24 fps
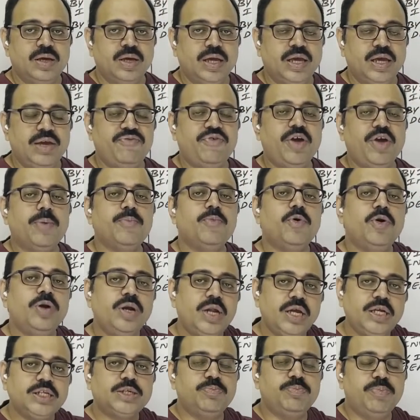If amount
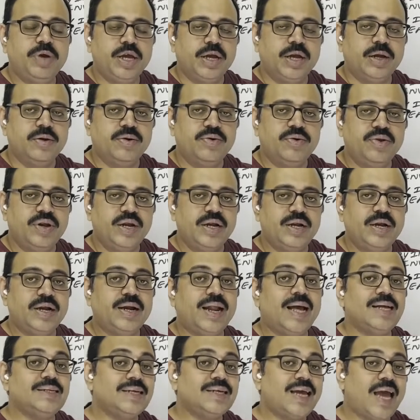is big, treat it
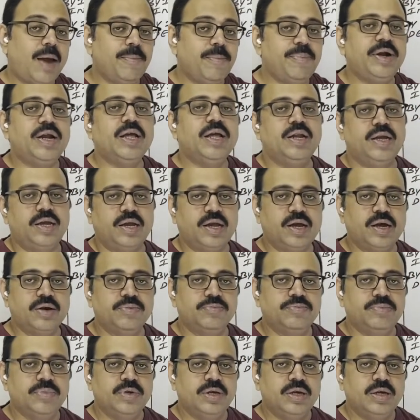as capital
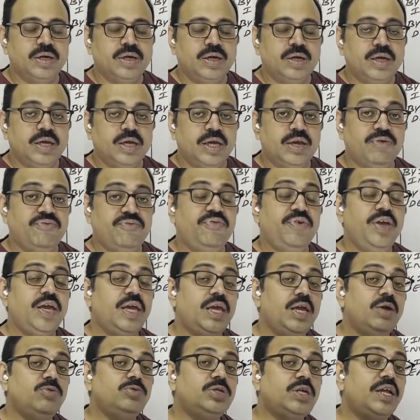income. If he
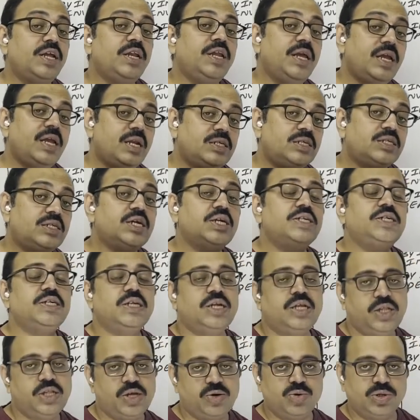gives any instruction
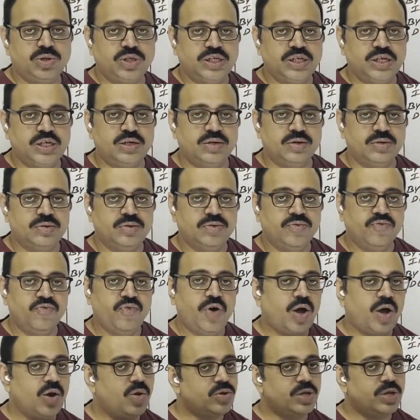in the question,
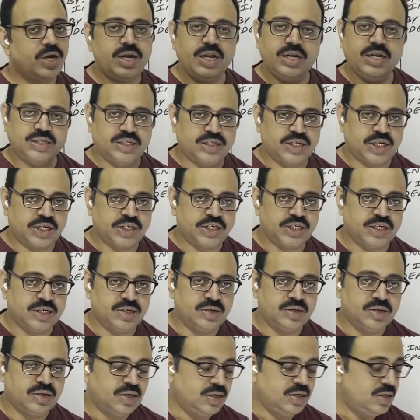follow that
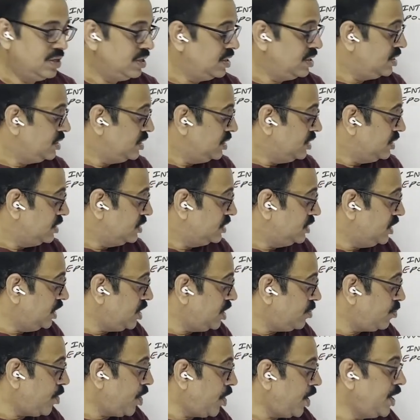instruction. See
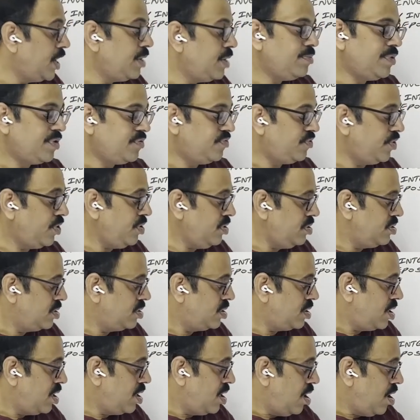the point number 4.
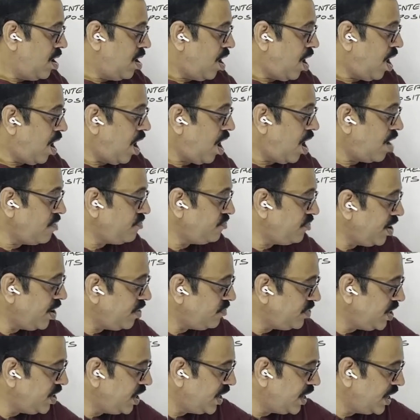Half
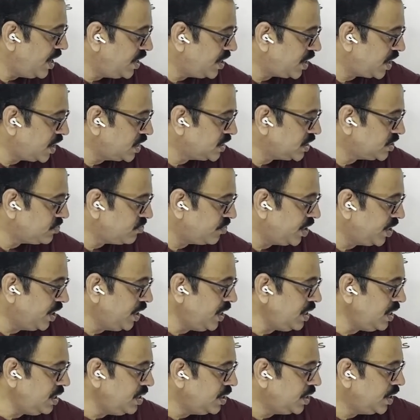of the entrance
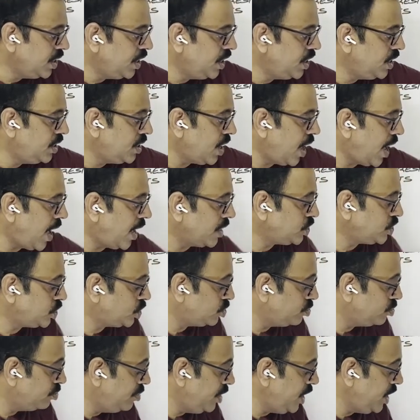fee, it has
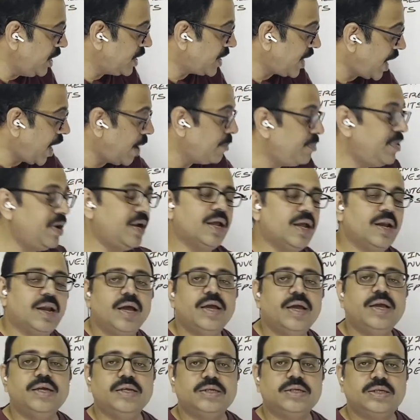to be
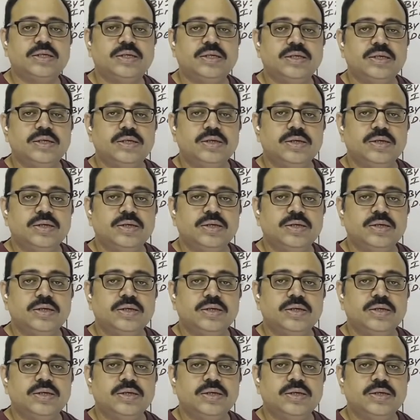capitalized.